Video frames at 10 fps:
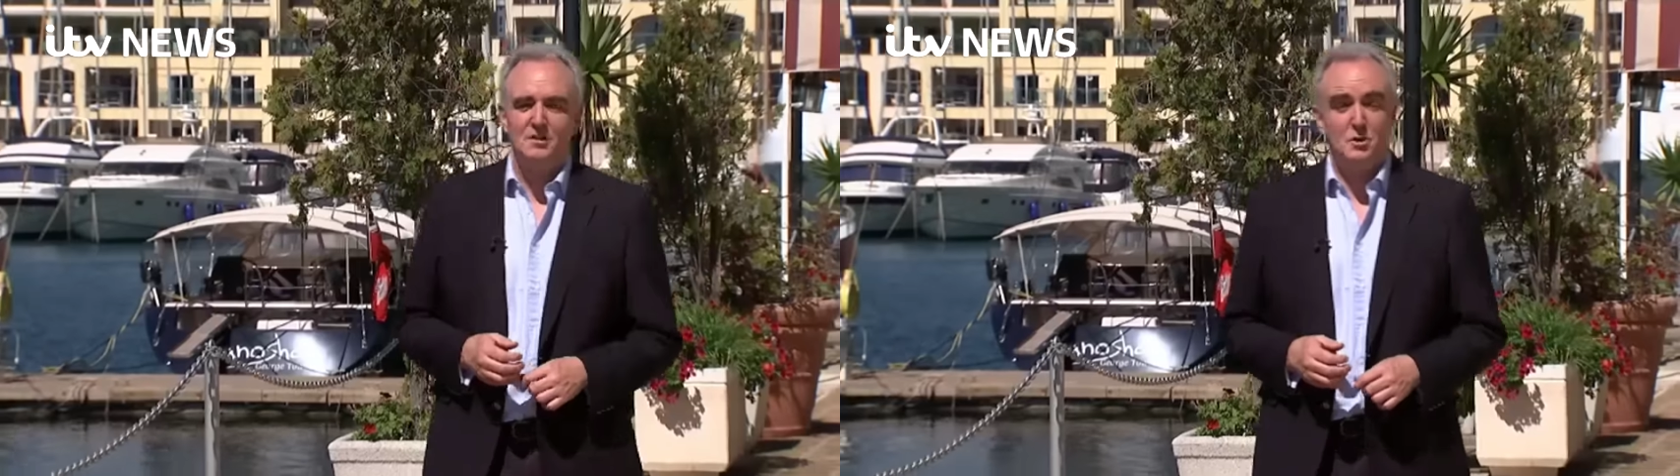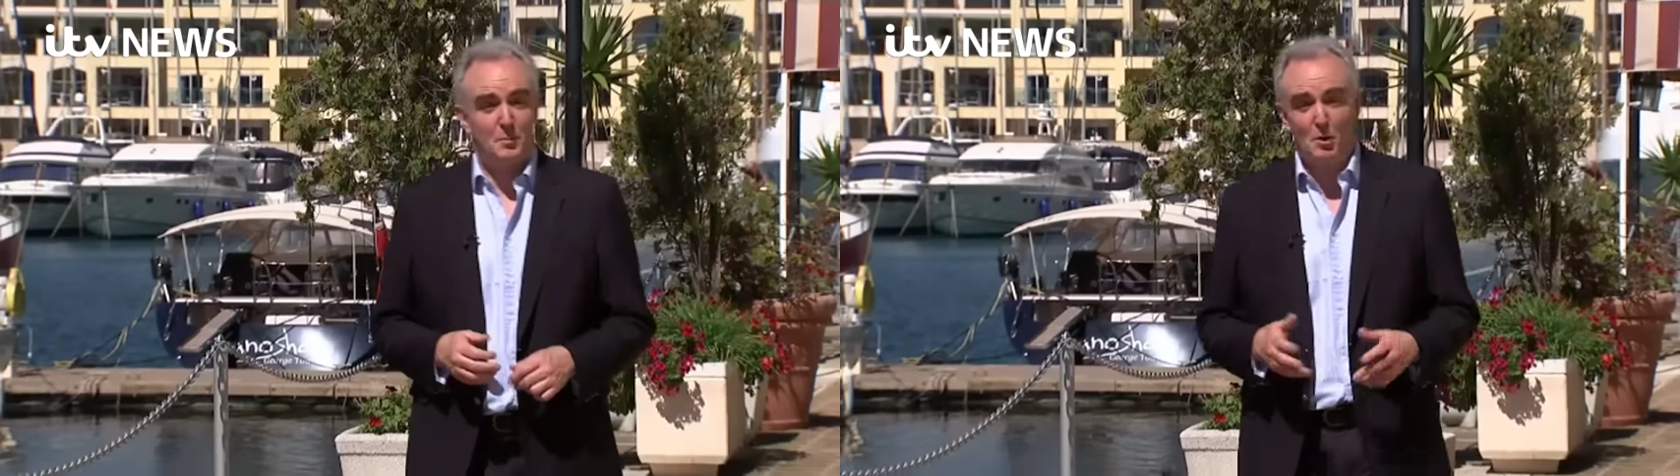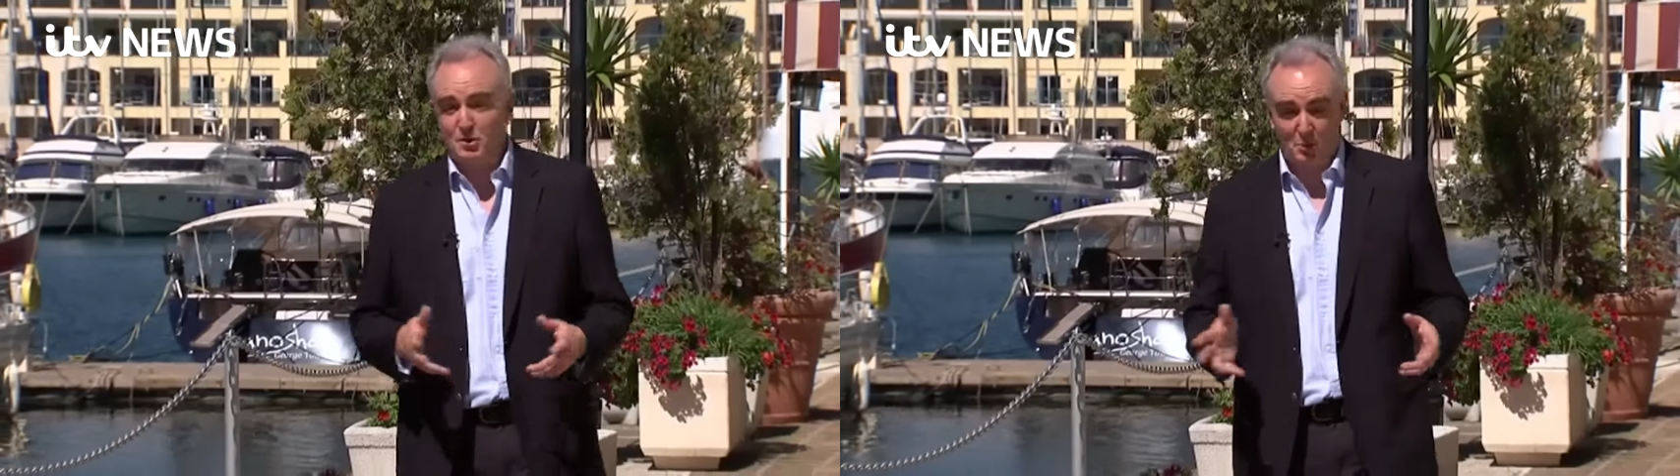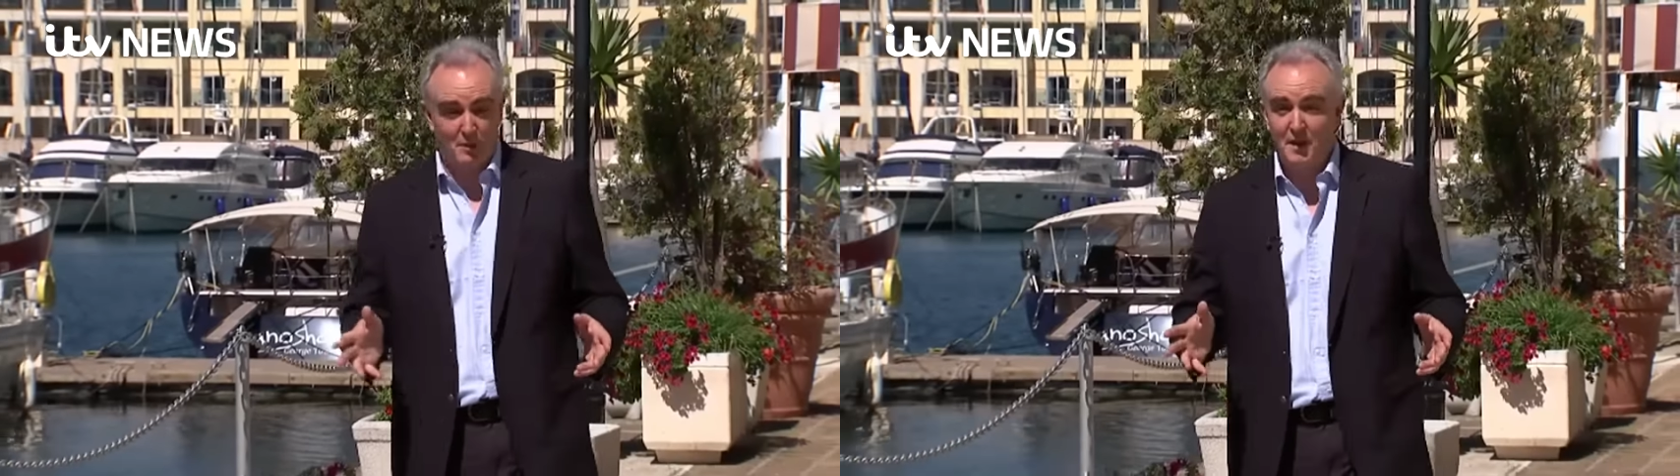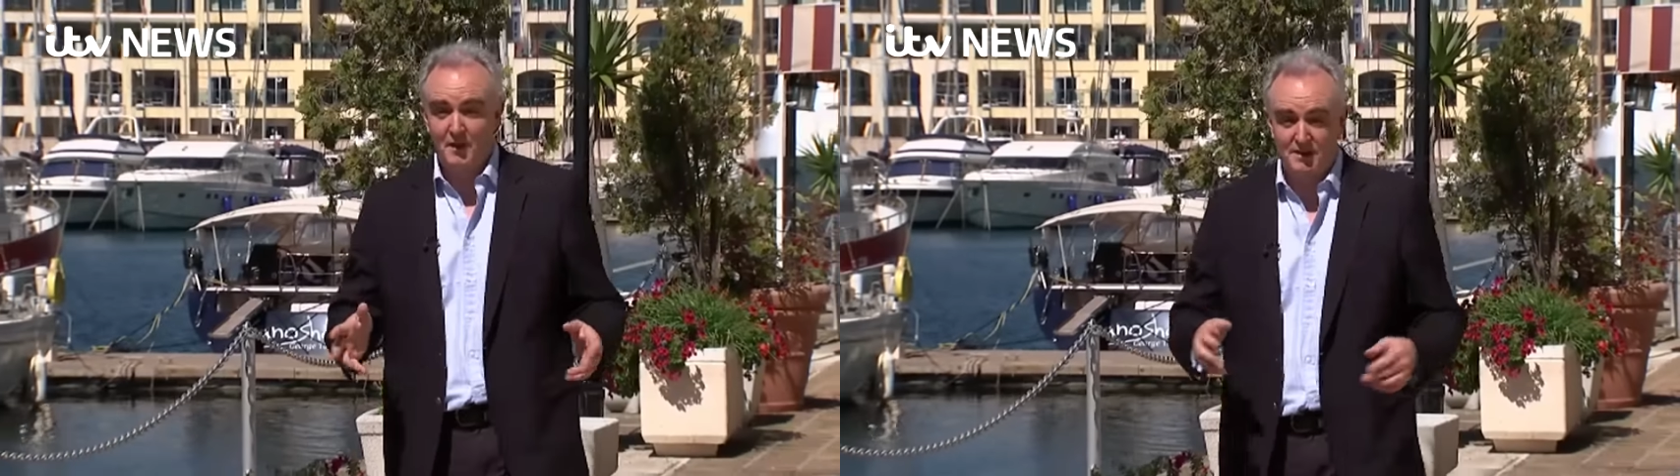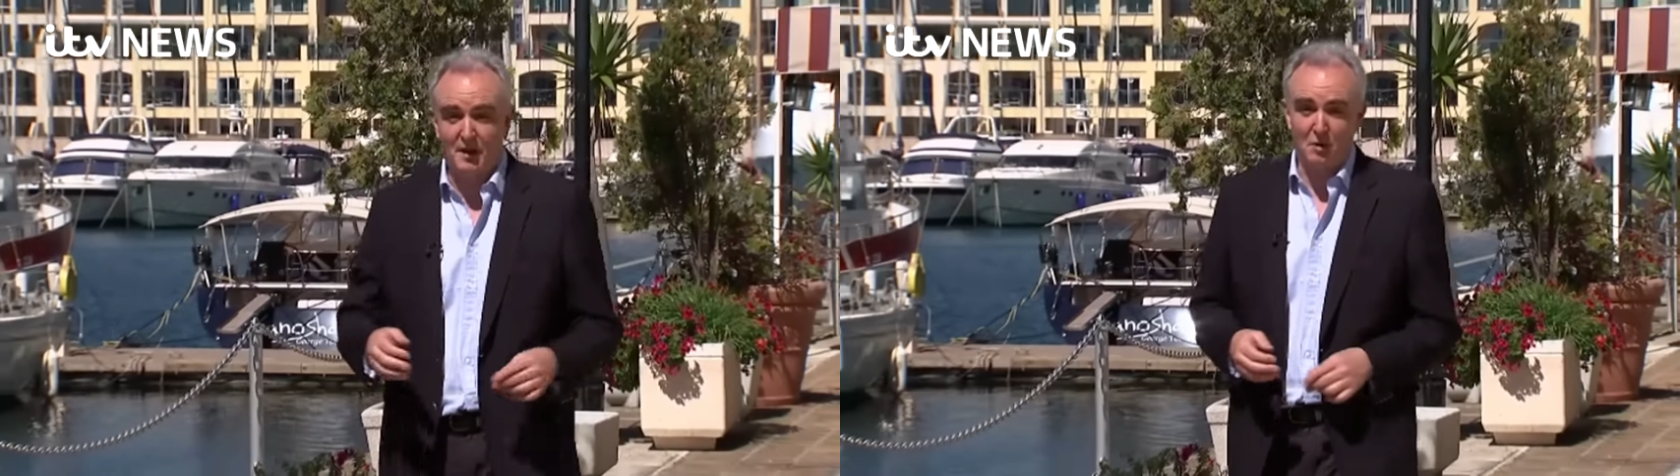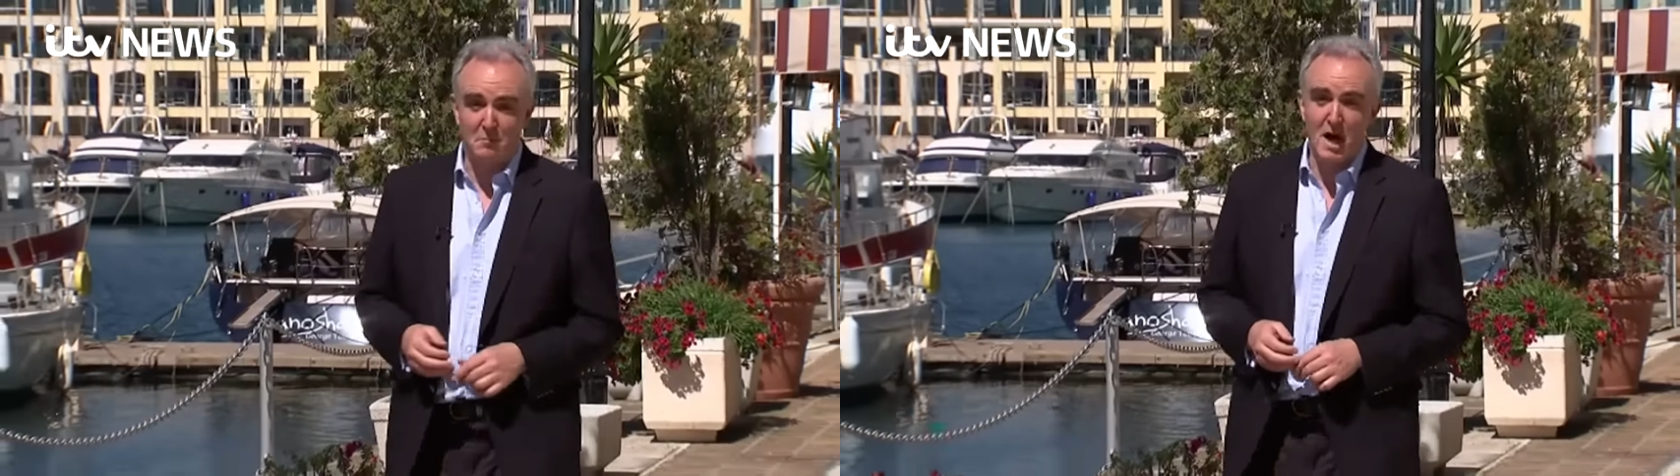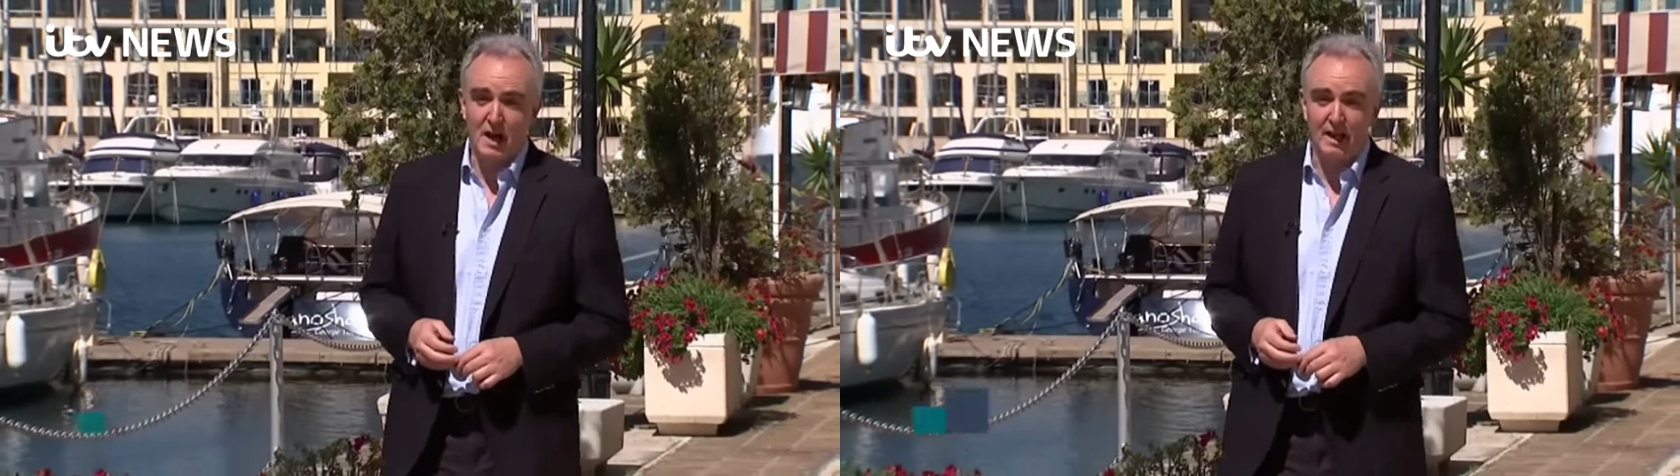Gibraltar, within the single
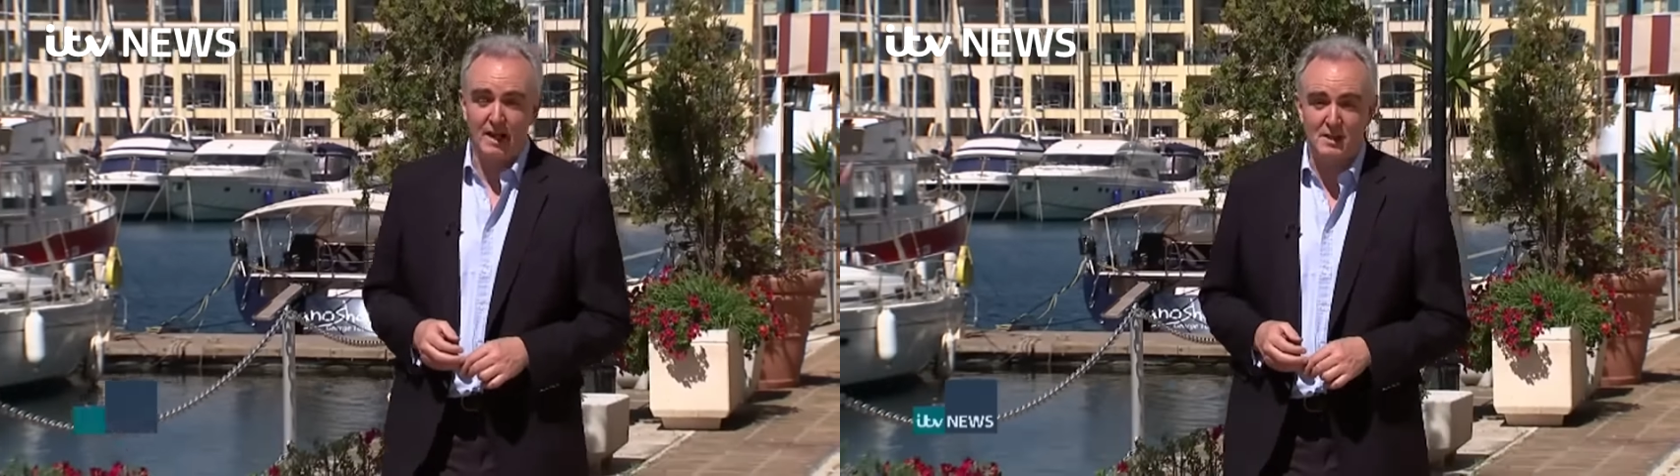market,